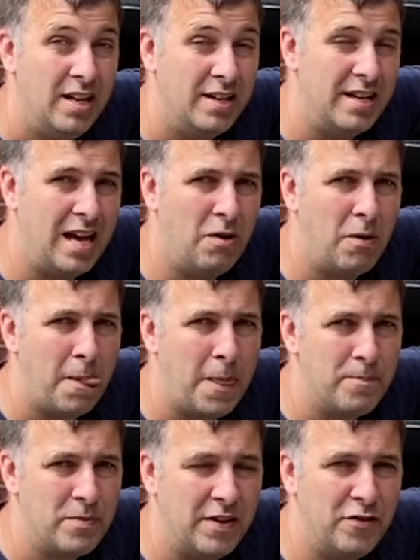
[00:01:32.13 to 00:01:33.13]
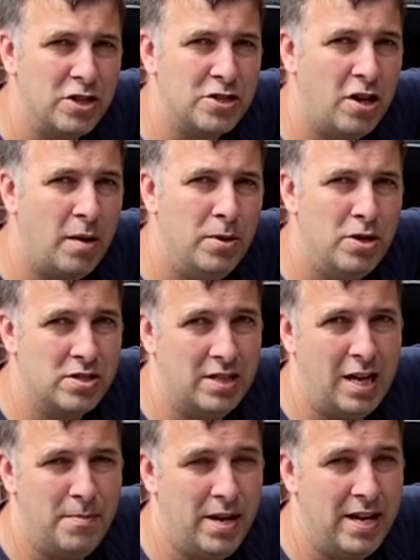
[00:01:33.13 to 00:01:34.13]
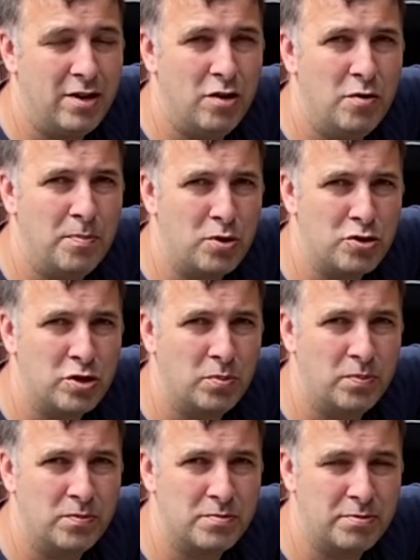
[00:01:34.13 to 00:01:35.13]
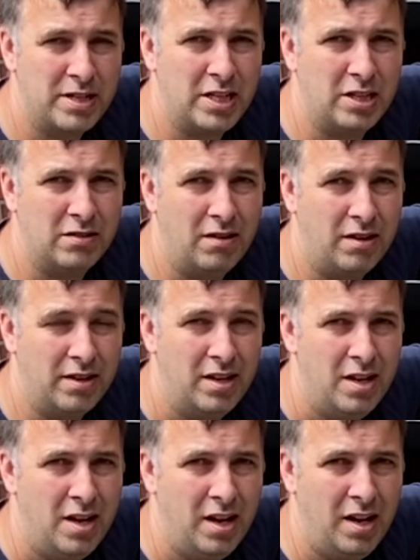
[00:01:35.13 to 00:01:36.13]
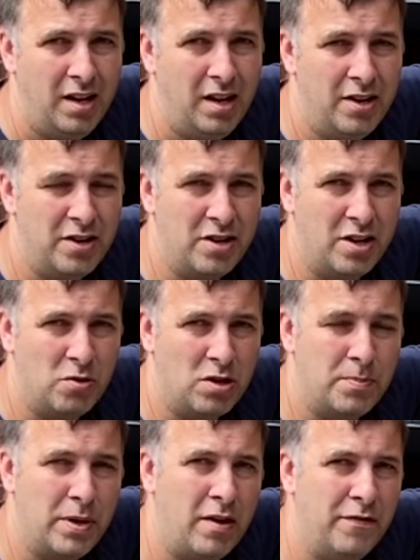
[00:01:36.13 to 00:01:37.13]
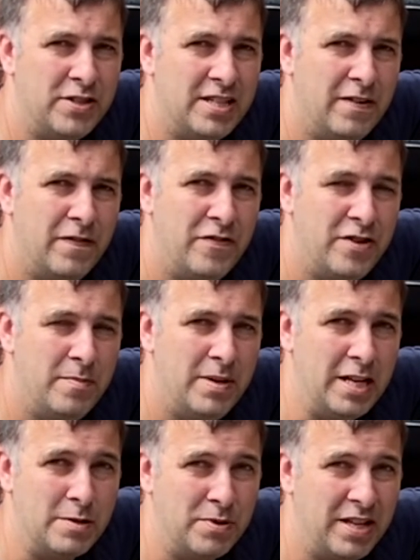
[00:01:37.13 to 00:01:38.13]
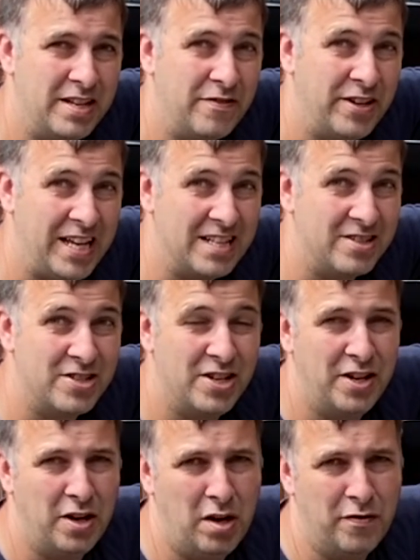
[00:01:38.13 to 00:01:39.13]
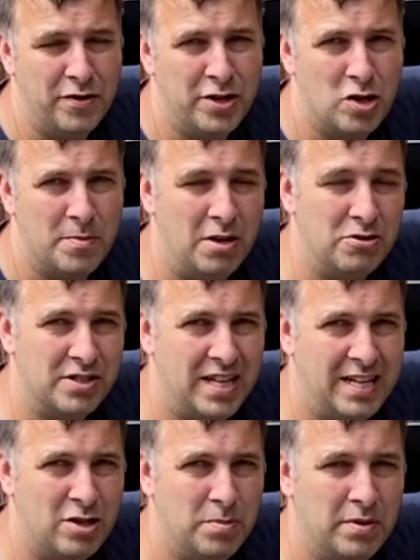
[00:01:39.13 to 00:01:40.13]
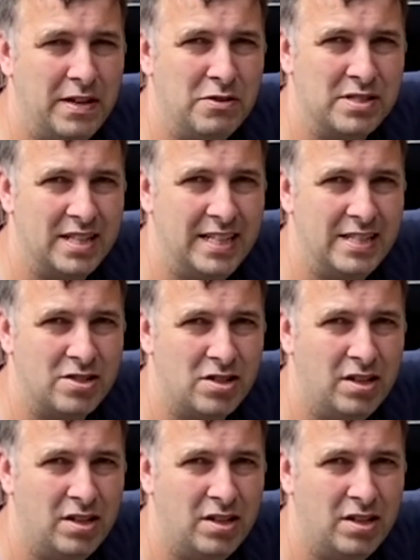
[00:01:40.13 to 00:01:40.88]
Now, if you're the sort of person like me who puts your sprinkler on and you want to put it on for 10-15 minutes, but then you forget to turn it off and you come outside a couple of hours later